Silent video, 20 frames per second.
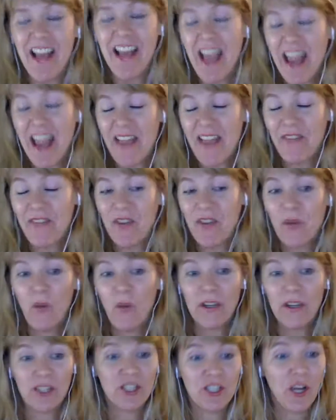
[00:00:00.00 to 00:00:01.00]
If you
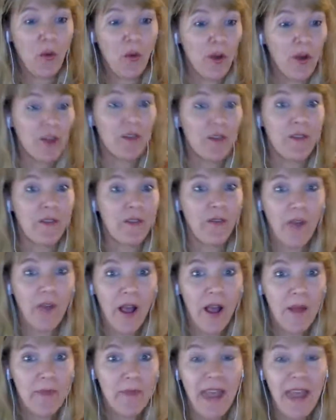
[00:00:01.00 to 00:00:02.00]
want to share where you're
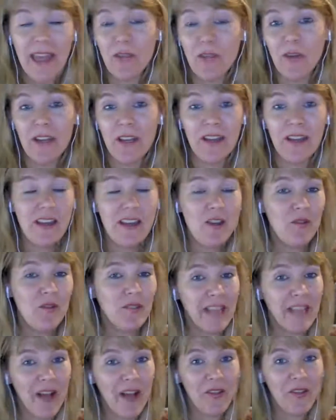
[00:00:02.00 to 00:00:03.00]
from, anyone who's
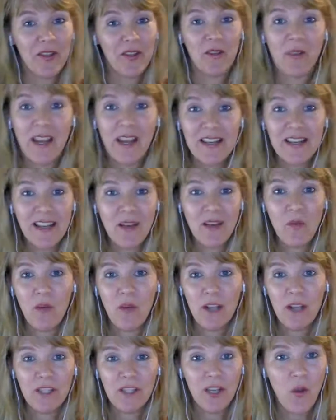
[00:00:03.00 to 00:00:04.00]
out there right now
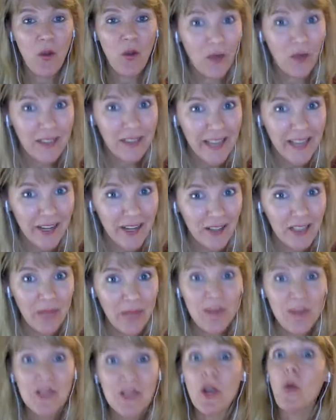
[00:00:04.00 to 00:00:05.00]
watching or later, let
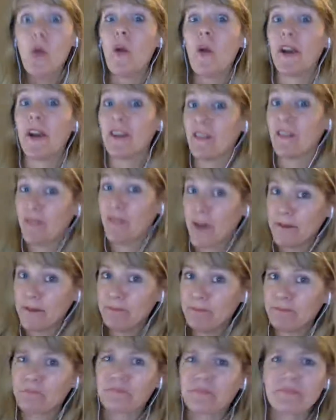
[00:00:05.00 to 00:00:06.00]
me know where you're from.
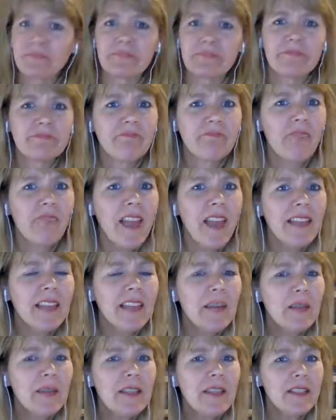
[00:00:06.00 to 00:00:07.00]
And
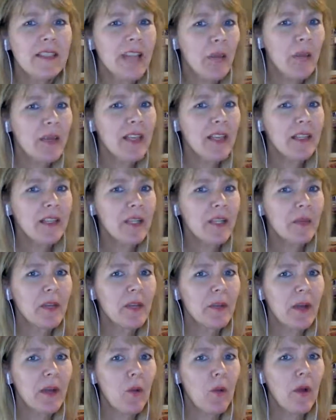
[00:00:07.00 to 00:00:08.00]
let me tell me a little bit
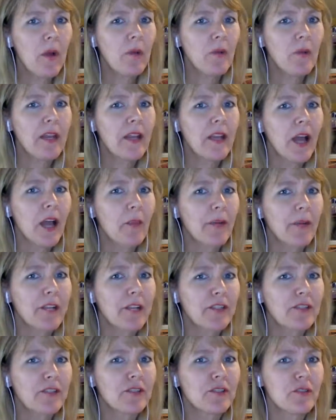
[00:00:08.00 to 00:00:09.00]
about what reading
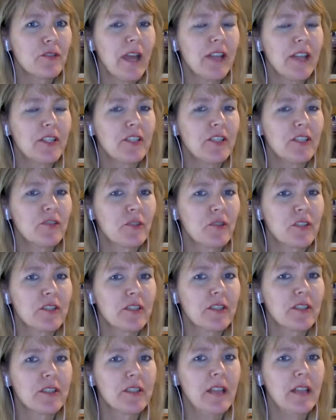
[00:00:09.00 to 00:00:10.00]
comprehension strategy
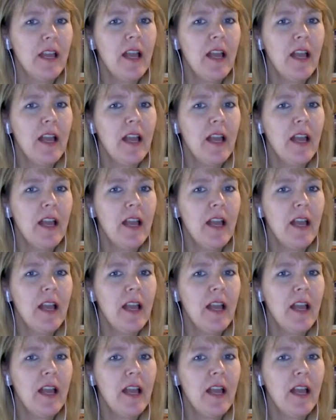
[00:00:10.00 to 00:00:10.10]
instructions